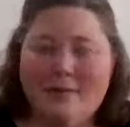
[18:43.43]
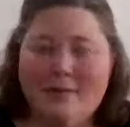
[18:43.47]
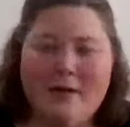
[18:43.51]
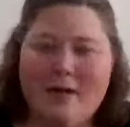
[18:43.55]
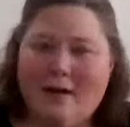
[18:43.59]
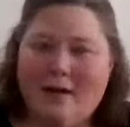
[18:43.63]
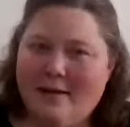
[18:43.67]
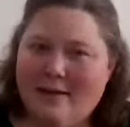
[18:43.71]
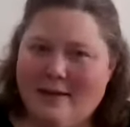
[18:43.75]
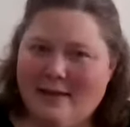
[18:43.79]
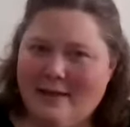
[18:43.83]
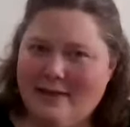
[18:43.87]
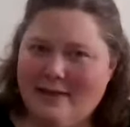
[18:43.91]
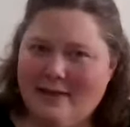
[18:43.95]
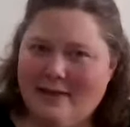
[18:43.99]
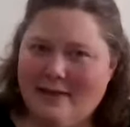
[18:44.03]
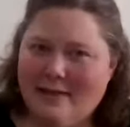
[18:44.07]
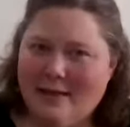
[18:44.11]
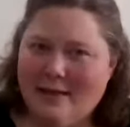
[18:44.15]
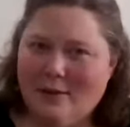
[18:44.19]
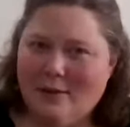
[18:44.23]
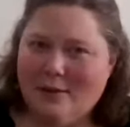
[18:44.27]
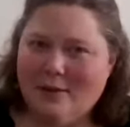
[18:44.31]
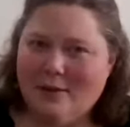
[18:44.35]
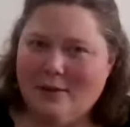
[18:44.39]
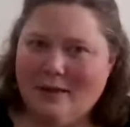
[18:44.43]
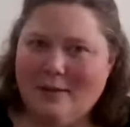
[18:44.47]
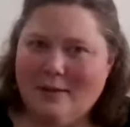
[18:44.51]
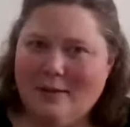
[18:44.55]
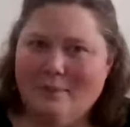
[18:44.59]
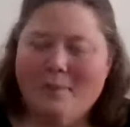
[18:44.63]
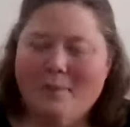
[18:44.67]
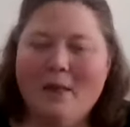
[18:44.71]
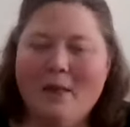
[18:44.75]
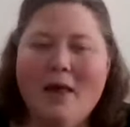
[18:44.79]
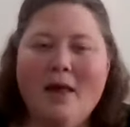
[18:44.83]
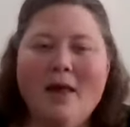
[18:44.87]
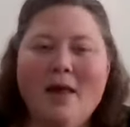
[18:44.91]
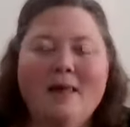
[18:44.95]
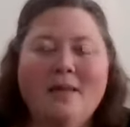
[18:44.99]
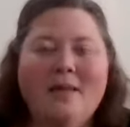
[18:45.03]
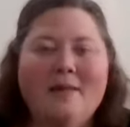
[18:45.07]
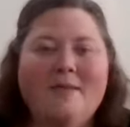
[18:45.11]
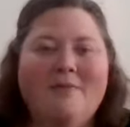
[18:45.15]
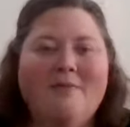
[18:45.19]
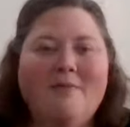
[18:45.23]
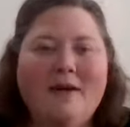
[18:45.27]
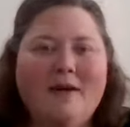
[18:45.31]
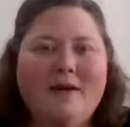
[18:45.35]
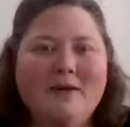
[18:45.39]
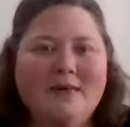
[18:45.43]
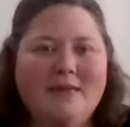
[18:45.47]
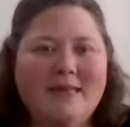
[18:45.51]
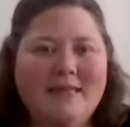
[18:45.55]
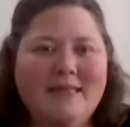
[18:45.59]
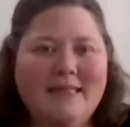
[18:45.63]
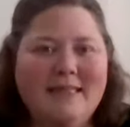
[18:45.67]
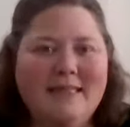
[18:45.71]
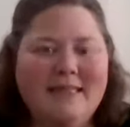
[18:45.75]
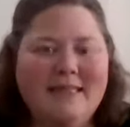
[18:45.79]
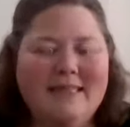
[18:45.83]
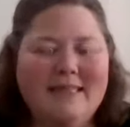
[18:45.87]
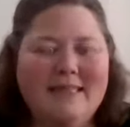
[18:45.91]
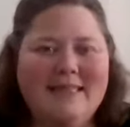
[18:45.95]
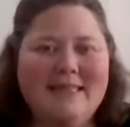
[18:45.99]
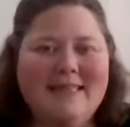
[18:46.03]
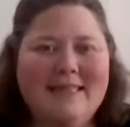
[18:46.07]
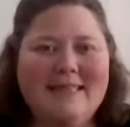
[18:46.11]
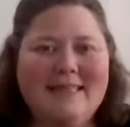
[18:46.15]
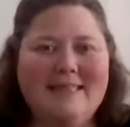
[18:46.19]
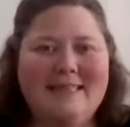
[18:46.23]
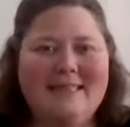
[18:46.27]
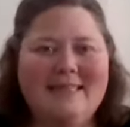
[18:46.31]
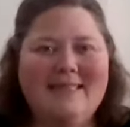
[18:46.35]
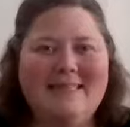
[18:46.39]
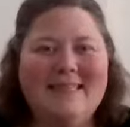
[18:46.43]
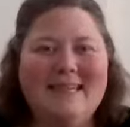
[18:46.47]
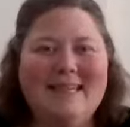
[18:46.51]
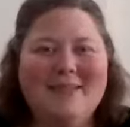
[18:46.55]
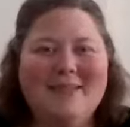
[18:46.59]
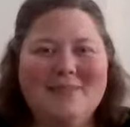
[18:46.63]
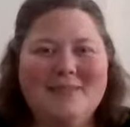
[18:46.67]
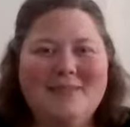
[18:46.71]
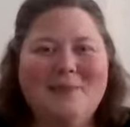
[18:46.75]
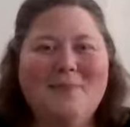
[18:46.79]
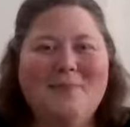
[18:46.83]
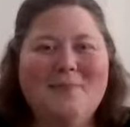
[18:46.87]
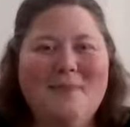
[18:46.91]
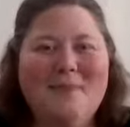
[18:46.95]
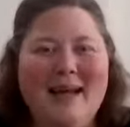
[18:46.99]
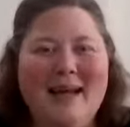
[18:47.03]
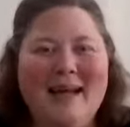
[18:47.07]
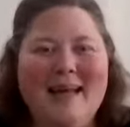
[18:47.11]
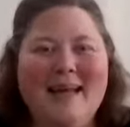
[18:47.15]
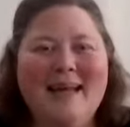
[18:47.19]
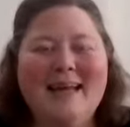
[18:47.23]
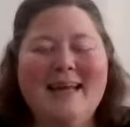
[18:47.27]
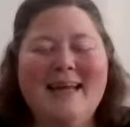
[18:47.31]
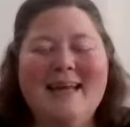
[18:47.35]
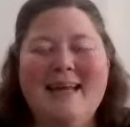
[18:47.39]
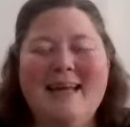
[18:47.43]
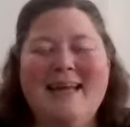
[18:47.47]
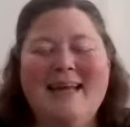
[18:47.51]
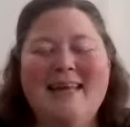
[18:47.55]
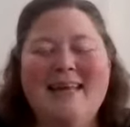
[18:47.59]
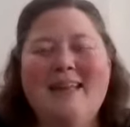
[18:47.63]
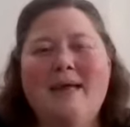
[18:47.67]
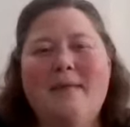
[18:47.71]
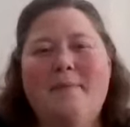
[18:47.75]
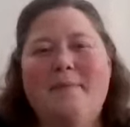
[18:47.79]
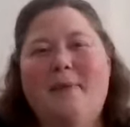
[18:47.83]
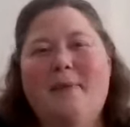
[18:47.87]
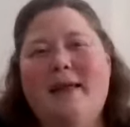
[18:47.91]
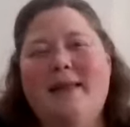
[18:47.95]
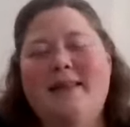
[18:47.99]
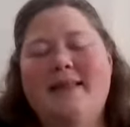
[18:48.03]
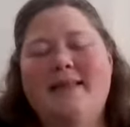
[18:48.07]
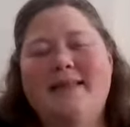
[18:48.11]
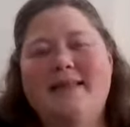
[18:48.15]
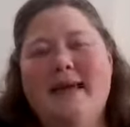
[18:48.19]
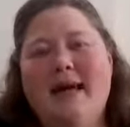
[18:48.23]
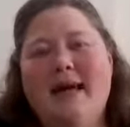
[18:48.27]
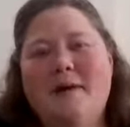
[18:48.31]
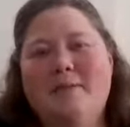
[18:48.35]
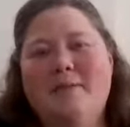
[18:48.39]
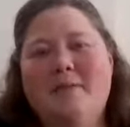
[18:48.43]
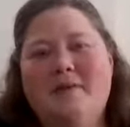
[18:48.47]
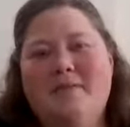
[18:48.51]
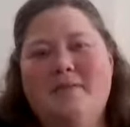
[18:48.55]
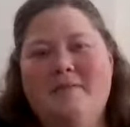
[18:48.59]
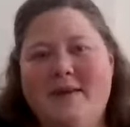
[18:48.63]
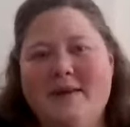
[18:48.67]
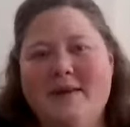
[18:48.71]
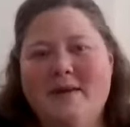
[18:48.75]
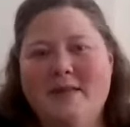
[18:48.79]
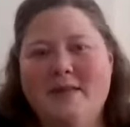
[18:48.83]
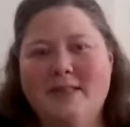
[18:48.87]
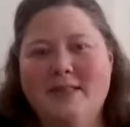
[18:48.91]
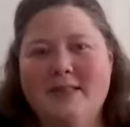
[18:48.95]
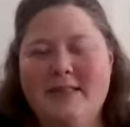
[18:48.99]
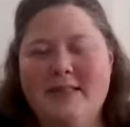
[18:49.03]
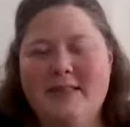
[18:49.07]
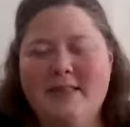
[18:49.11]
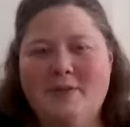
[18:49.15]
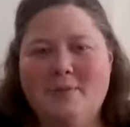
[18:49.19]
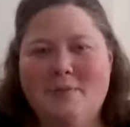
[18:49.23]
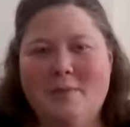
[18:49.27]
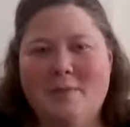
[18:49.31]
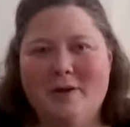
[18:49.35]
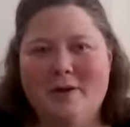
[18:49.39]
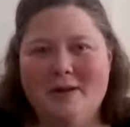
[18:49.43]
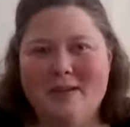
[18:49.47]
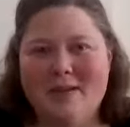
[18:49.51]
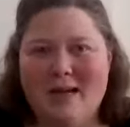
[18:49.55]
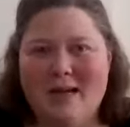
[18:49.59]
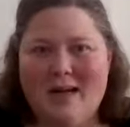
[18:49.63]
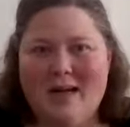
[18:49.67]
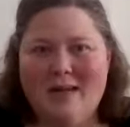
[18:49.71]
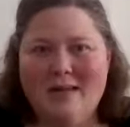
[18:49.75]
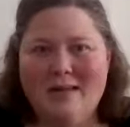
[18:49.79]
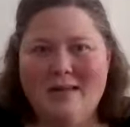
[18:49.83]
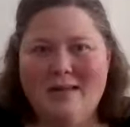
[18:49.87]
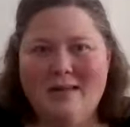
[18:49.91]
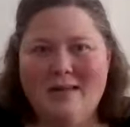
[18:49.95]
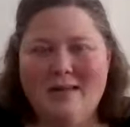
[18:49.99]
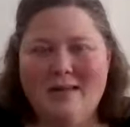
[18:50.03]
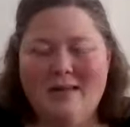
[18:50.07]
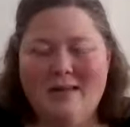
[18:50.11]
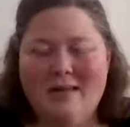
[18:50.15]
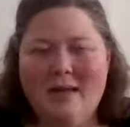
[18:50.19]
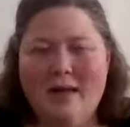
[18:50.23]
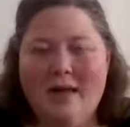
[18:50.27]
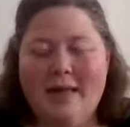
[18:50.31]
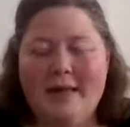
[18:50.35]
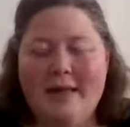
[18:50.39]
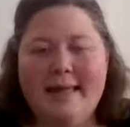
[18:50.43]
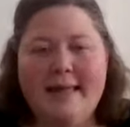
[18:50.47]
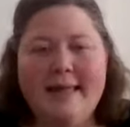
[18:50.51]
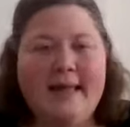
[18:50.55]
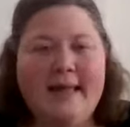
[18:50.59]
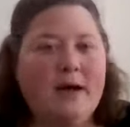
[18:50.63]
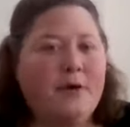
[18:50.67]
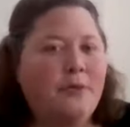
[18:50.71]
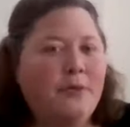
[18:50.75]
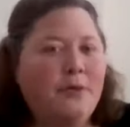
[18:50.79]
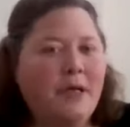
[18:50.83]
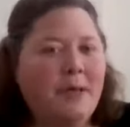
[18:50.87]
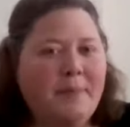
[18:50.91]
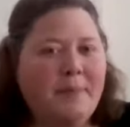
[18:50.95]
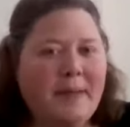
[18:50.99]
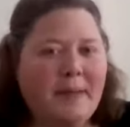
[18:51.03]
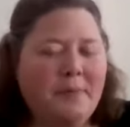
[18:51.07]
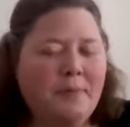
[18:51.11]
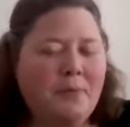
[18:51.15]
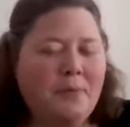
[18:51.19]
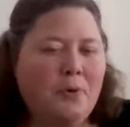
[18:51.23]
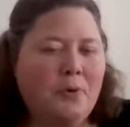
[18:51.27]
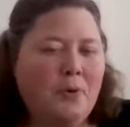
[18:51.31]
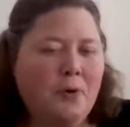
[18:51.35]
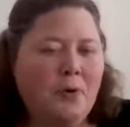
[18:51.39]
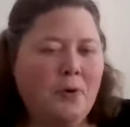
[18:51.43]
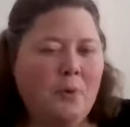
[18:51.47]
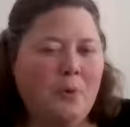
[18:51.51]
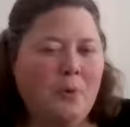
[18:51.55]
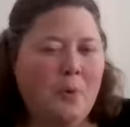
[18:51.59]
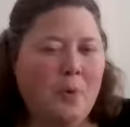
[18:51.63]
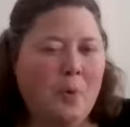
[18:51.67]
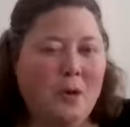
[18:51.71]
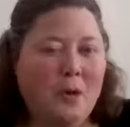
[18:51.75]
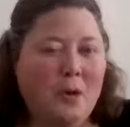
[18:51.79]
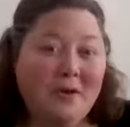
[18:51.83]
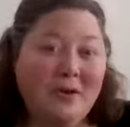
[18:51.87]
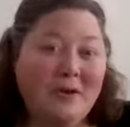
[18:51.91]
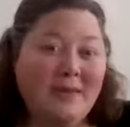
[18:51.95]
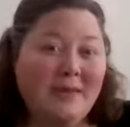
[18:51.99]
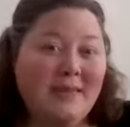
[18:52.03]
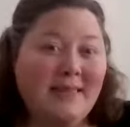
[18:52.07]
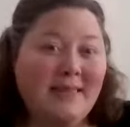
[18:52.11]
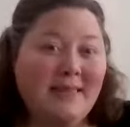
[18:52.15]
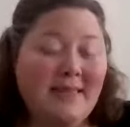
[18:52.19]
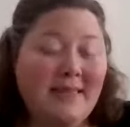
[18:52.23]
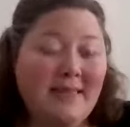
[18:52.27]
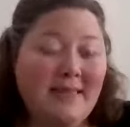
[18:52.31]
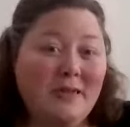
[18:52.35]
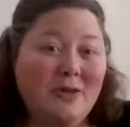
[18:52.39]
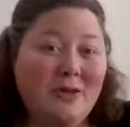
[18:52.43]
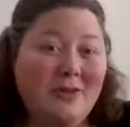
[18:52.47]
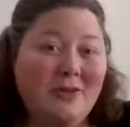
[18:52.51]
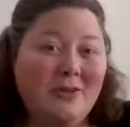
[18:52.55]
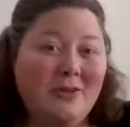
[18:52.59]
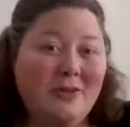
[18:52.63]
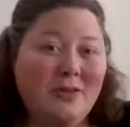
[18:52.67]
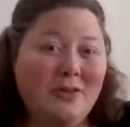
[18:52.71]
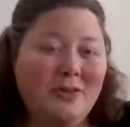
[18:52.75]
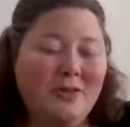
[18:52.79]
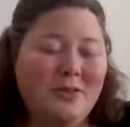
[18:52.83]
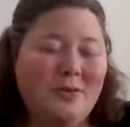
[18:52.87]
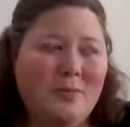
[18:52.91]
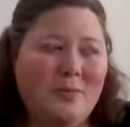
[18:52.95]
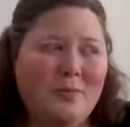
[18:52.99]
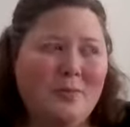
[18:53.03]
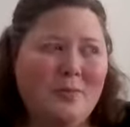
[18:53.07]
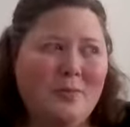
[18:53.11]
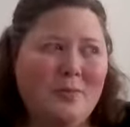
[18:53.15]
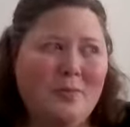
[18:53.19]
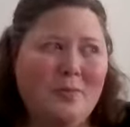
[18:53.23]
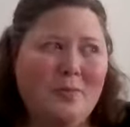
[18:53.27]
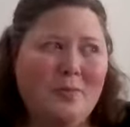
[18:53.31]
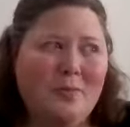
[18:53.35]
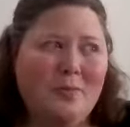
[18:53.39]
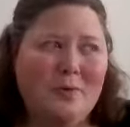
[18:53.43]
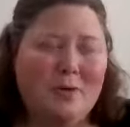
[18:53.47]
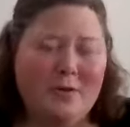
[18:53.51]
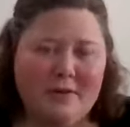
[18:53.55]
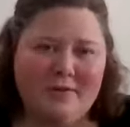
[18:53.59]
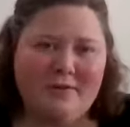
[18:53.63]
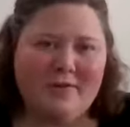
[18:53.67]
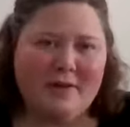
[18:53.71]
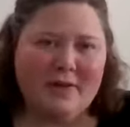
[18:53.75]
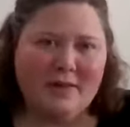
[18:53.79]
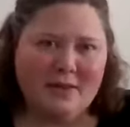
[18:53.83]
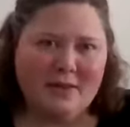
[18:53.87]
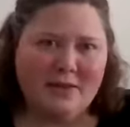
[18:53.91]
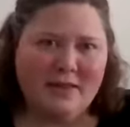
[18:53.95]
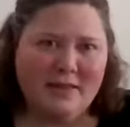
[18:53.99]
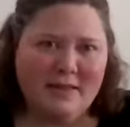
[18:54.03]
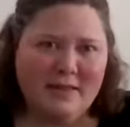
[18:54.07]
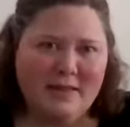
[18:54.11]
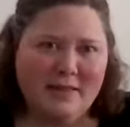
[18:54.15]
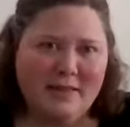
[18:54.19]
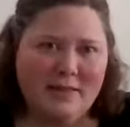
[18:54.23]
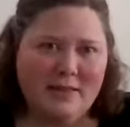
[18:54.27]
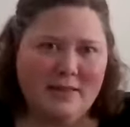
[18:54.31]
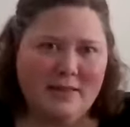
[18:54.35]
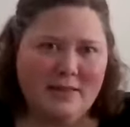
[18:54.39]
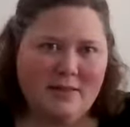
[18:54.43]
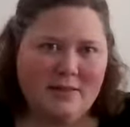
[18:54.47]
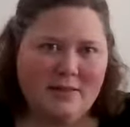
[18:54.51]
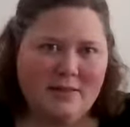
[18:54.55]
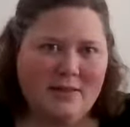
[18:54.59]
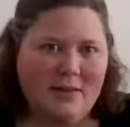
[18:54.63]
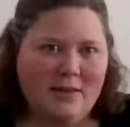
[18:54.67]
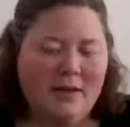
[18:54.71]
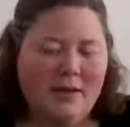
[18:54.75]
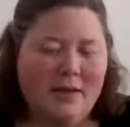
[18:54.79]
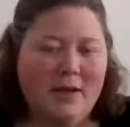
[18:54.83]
Not necessarily. The Pharisees did it in such a way that by the time the Pharisees were done, the only people who weren't sinners were the Pharisees.